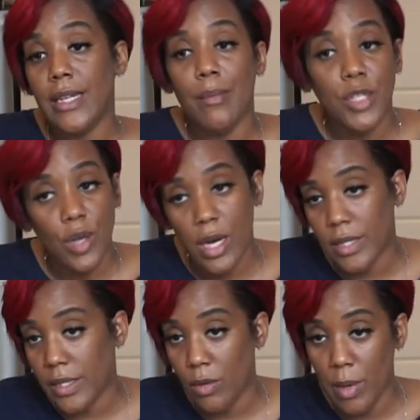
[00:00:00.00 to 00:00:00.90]
I've been trying
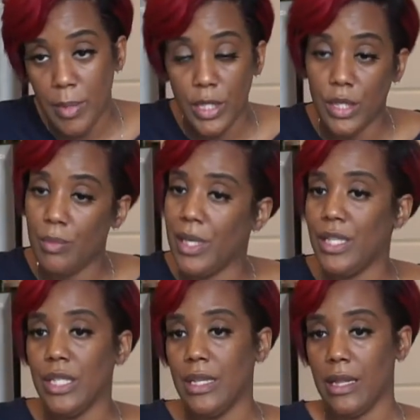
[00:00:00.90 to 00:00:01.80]
to stay on my budget, but
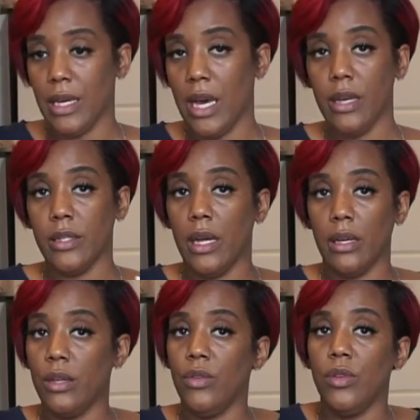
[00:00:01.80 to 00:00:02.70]
it's just not the case.
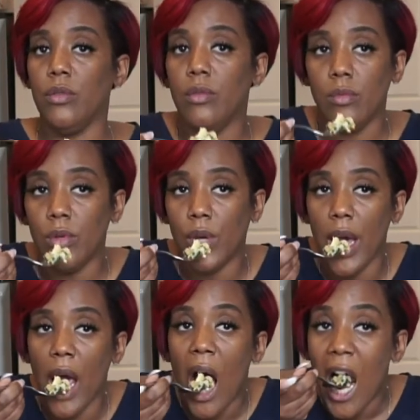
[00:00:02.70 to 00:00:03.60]
Like, you
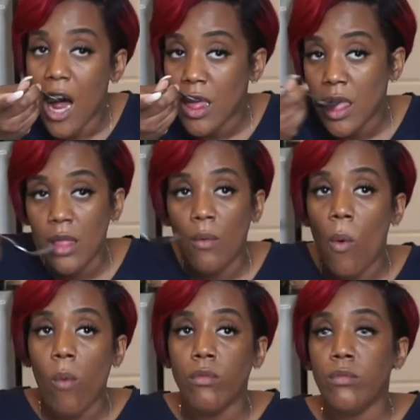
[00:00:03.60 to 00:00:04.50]
can't.
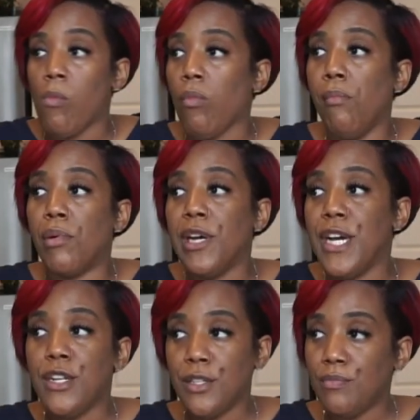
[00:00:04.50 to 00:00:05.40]

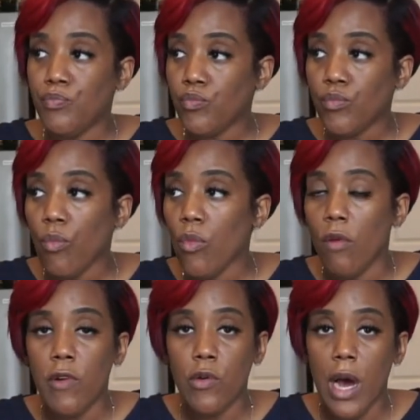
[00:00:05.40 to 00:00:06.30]
Bread is
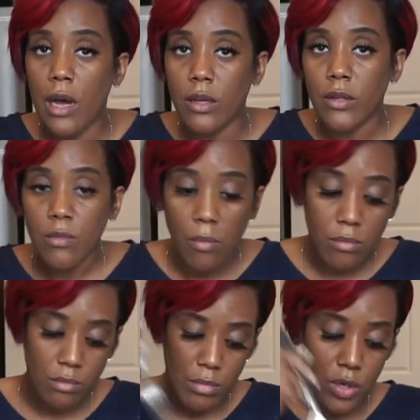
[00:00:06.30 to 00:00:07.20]
$4.
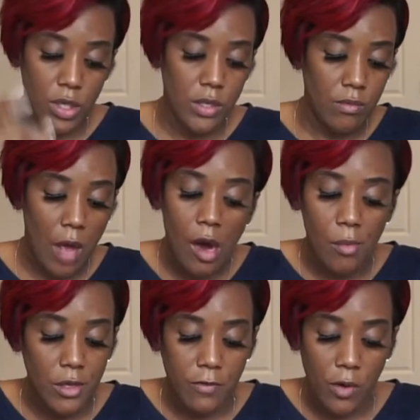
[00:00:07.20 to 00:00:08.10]
Milk is
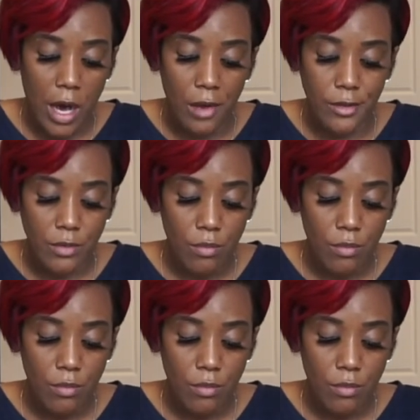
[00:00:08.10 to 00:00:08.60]
almost $4.